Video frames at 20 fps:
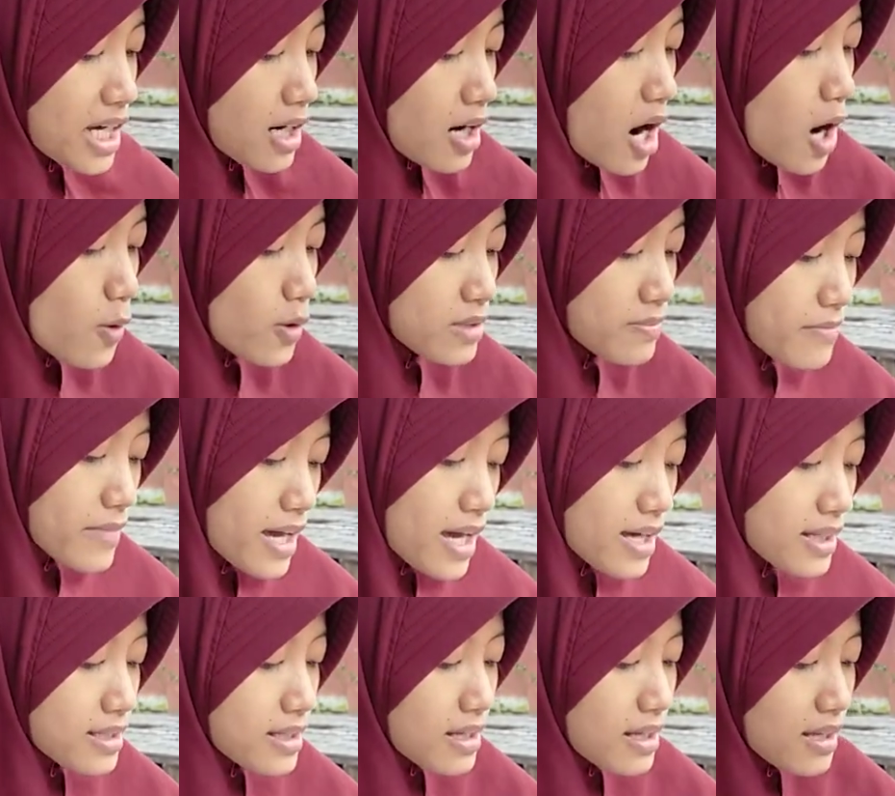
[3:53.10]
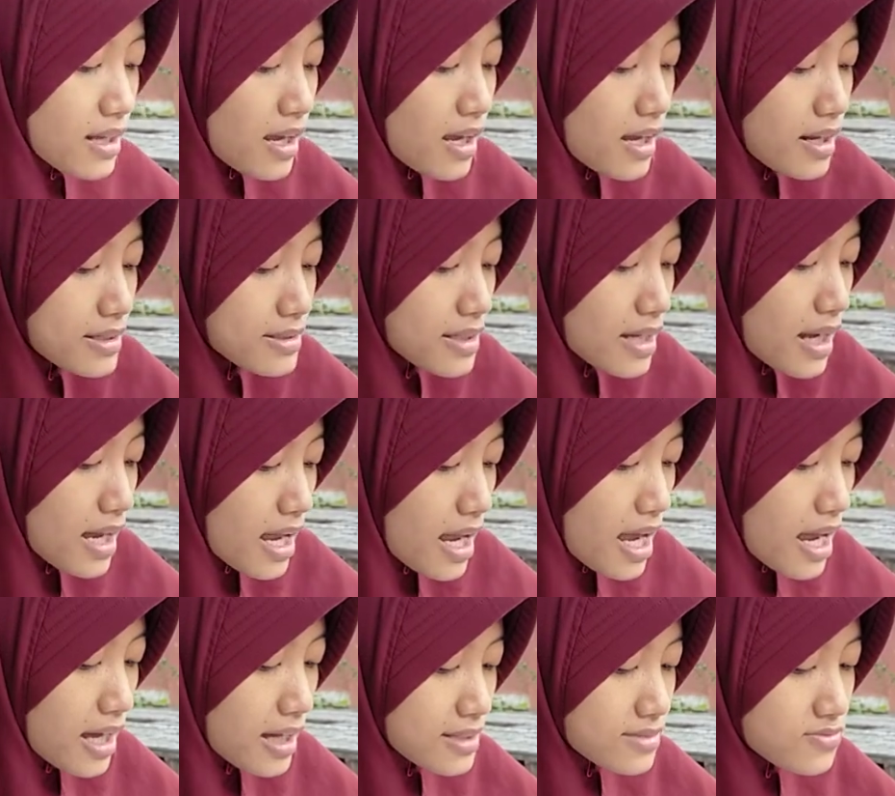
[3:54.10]
her own bed,
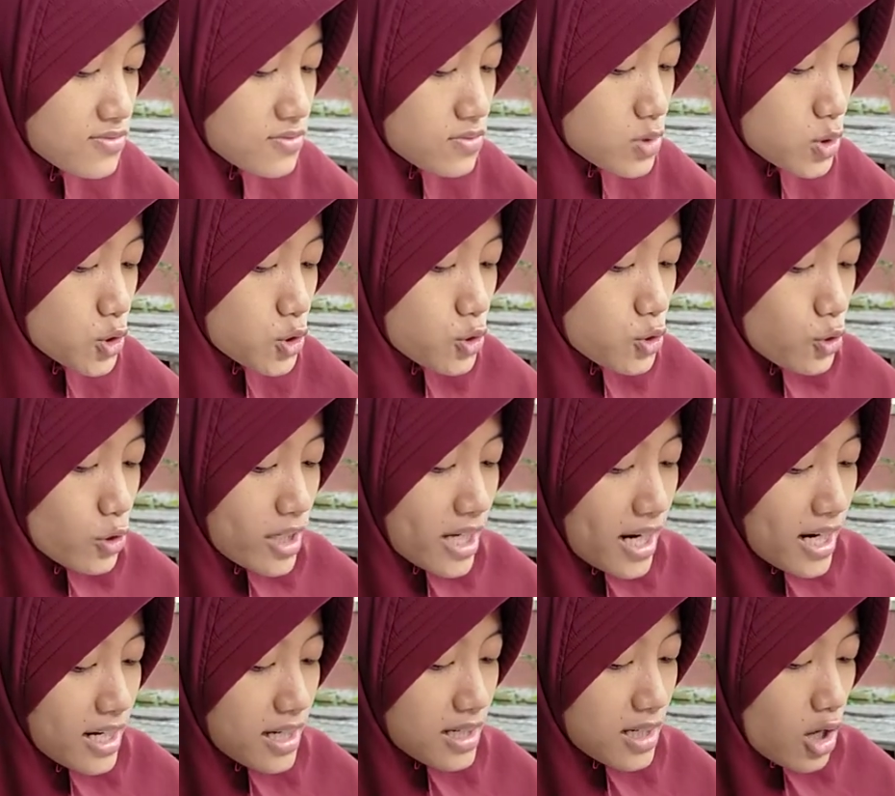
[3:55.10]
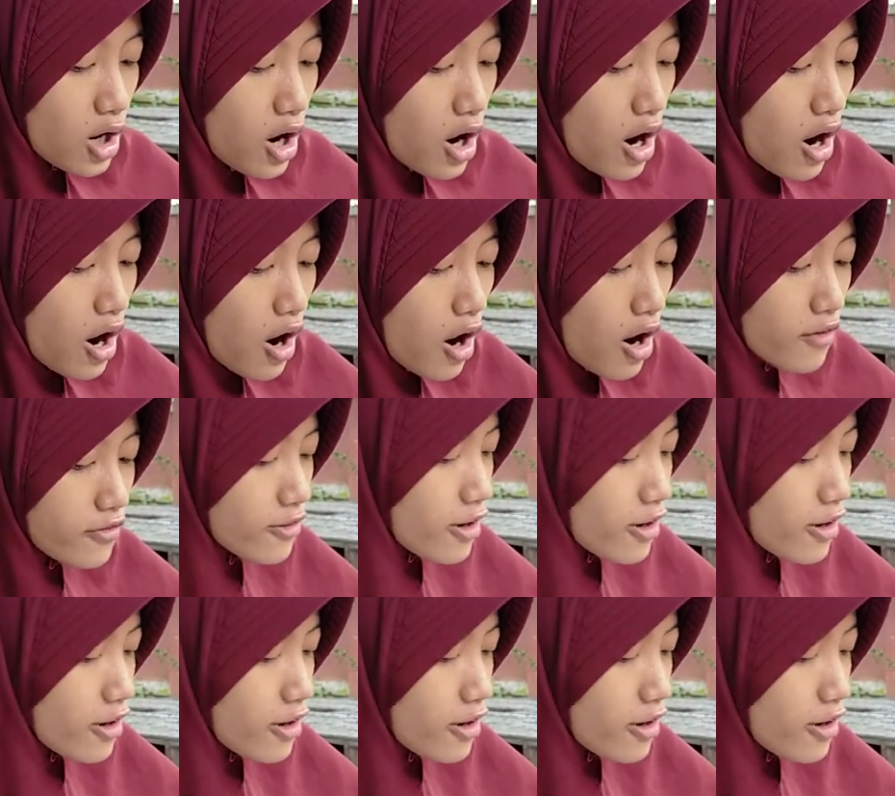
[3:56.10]
and took care of